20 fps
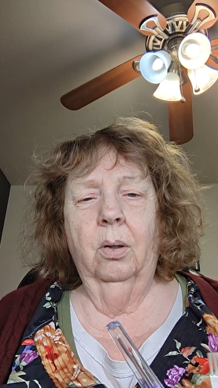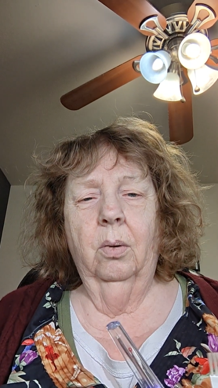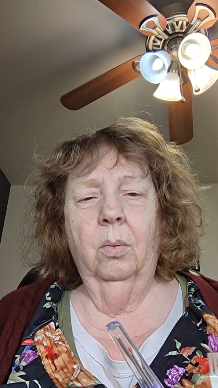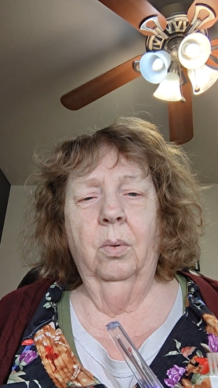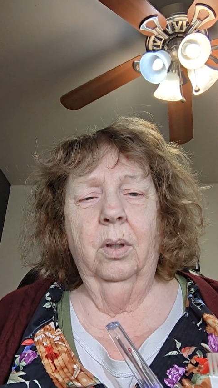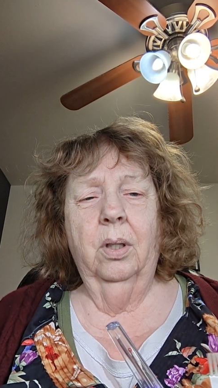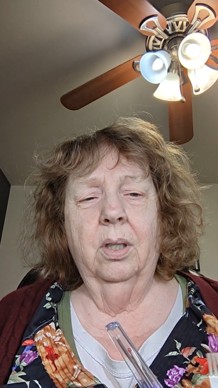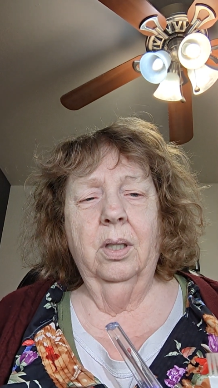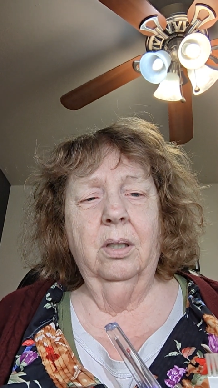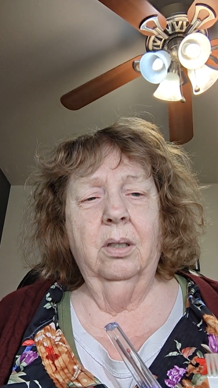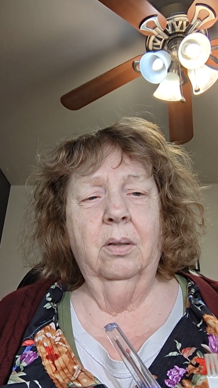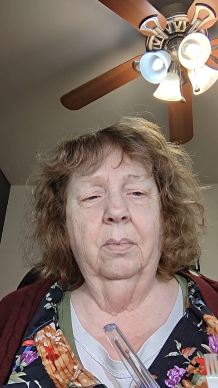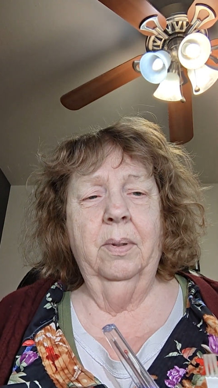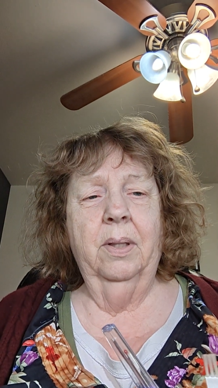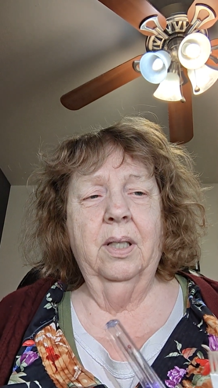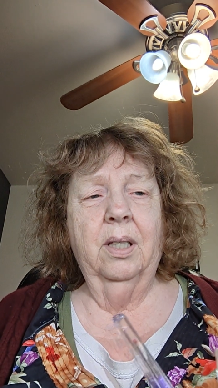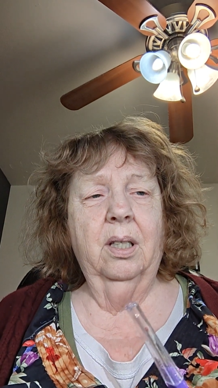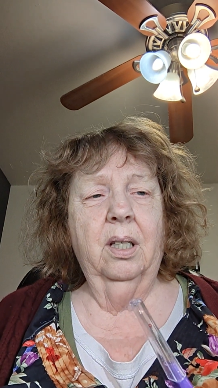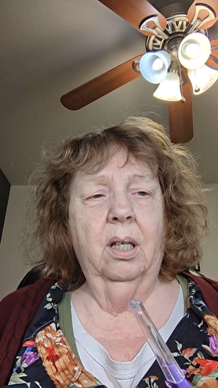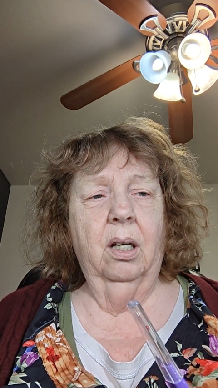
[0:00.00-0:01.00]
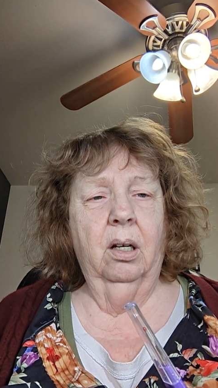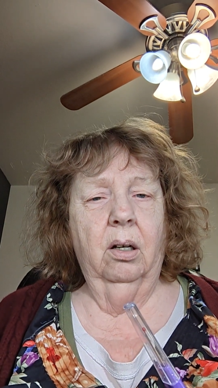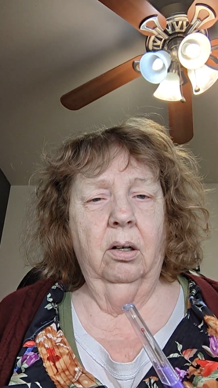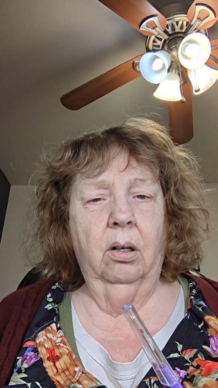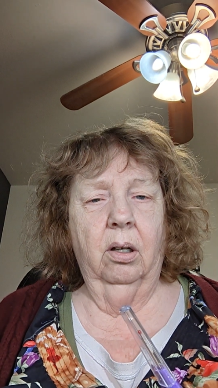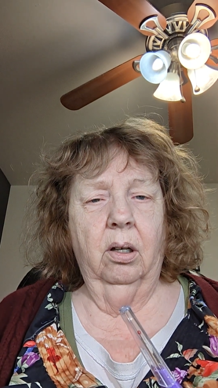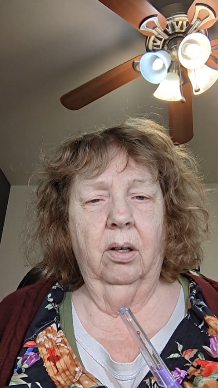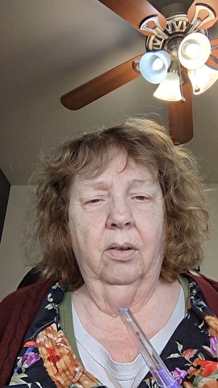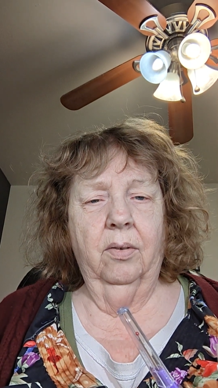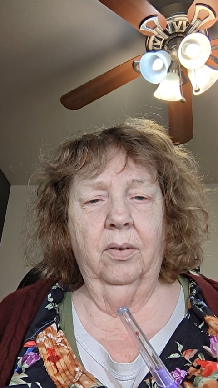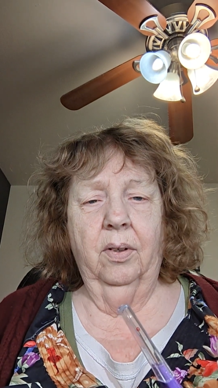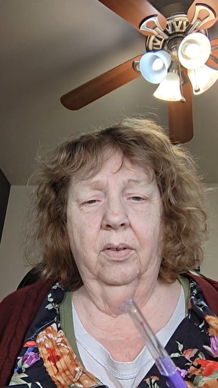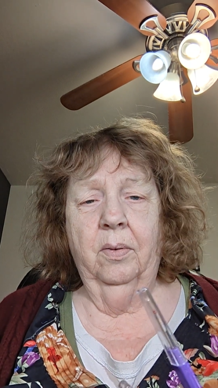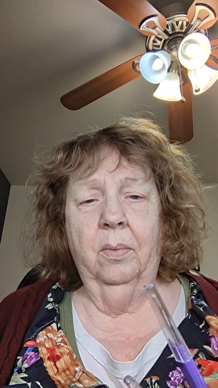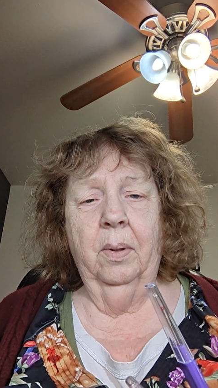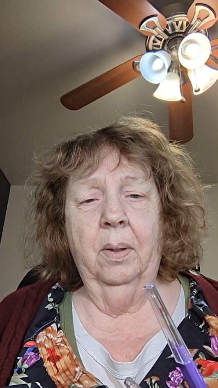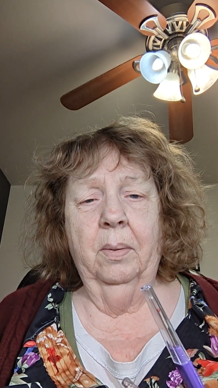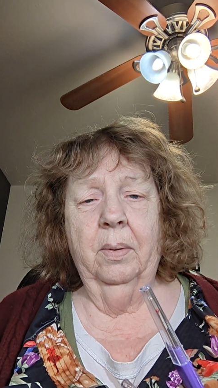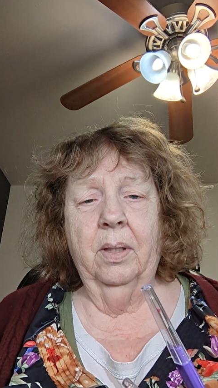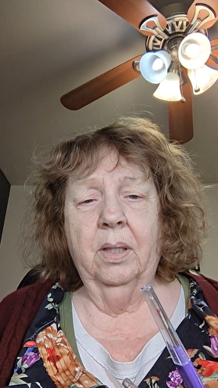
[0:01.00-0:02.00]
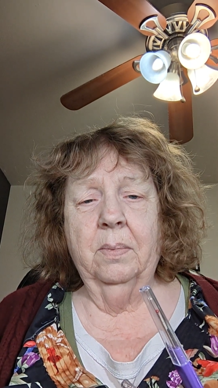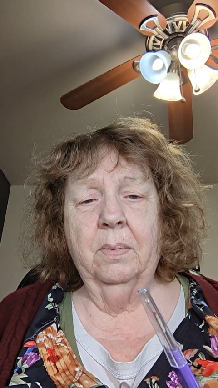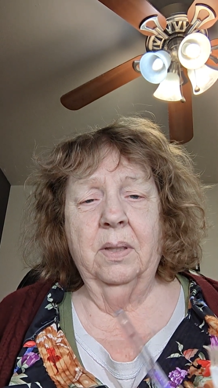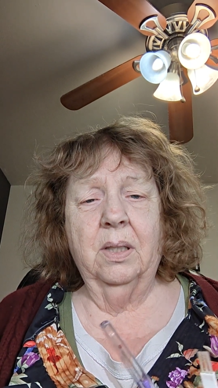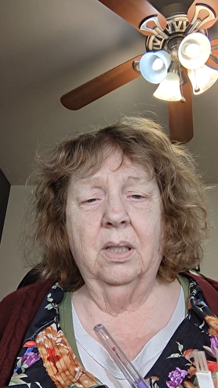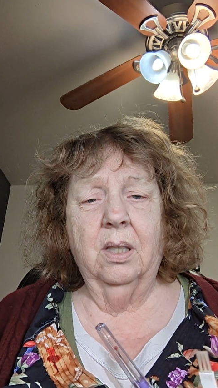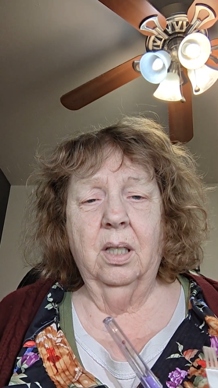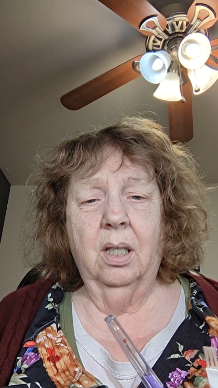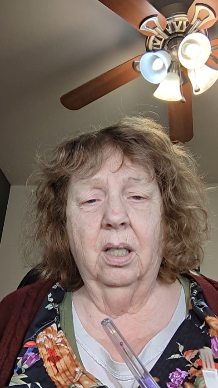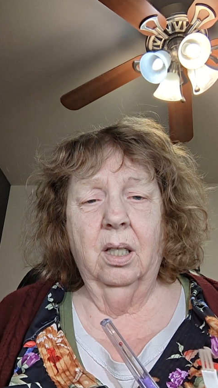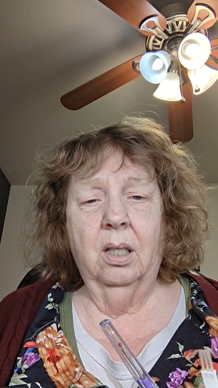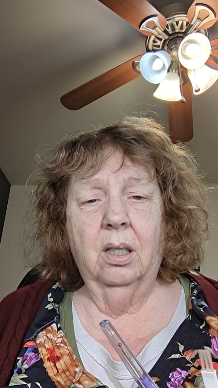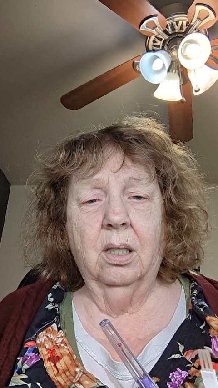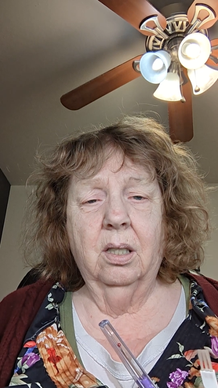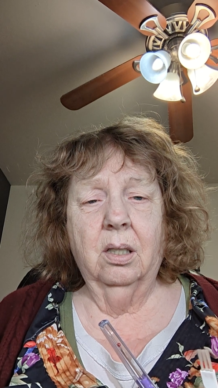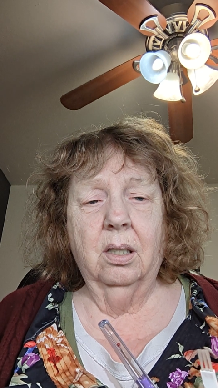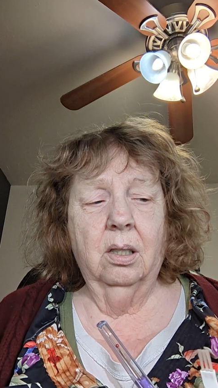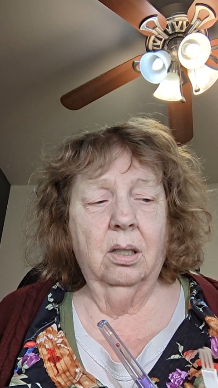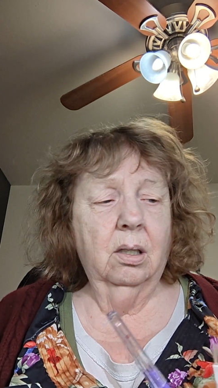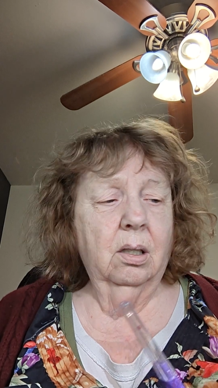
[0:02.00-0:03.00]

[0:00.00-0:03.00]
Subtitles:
What is there to be scared of? Everybody makes mistakes.